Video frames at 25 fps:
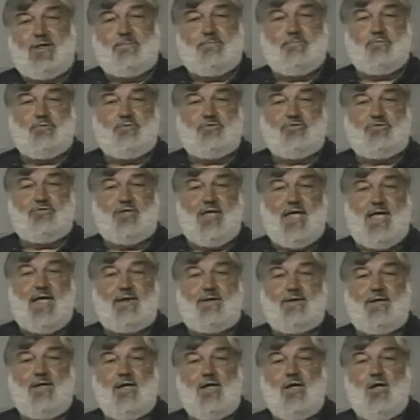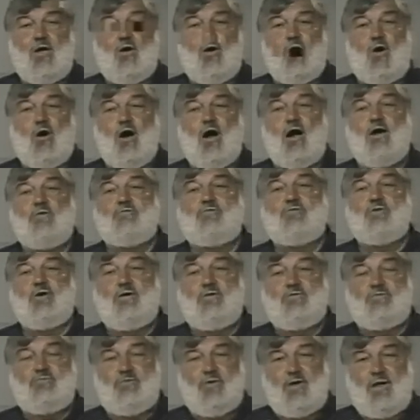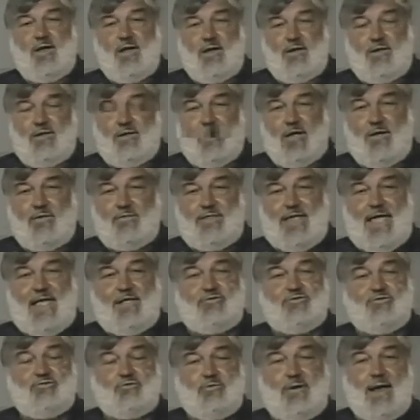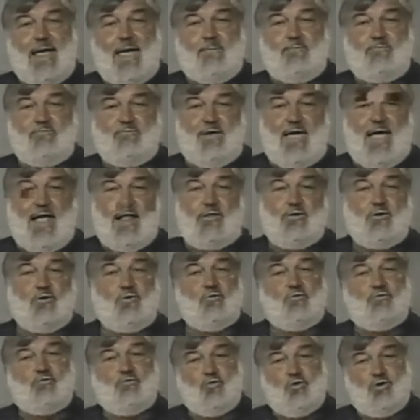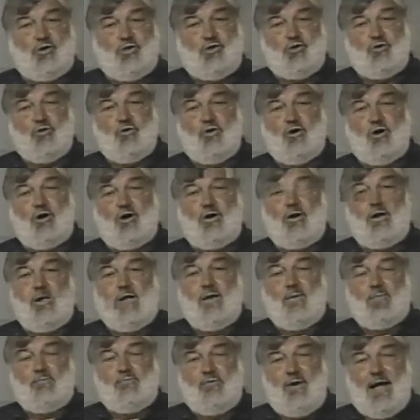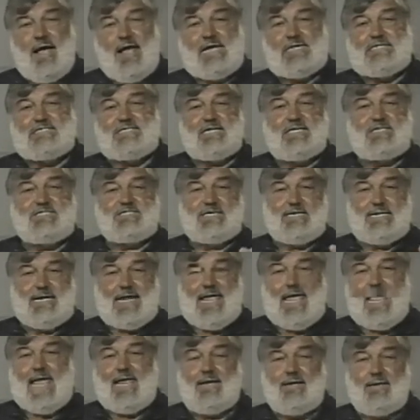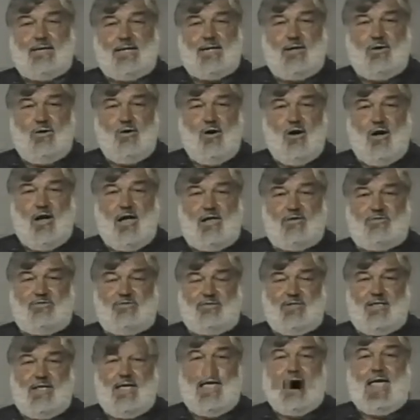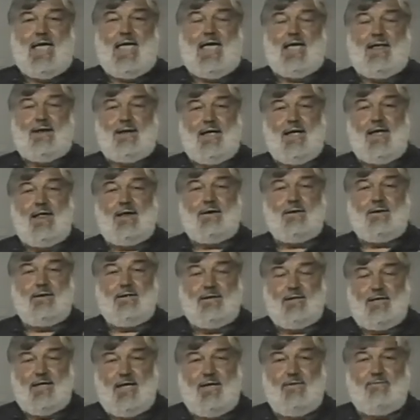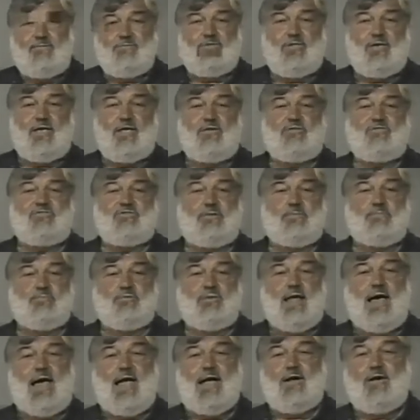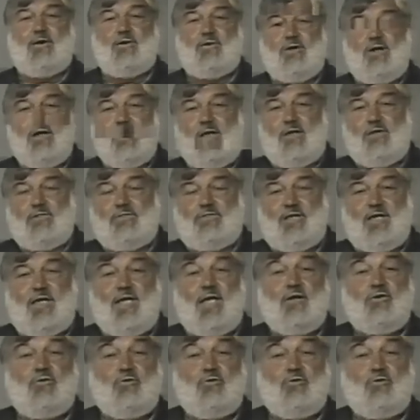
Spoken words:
to 15% off of that scrap value for your process and handling cost, and then give the supplier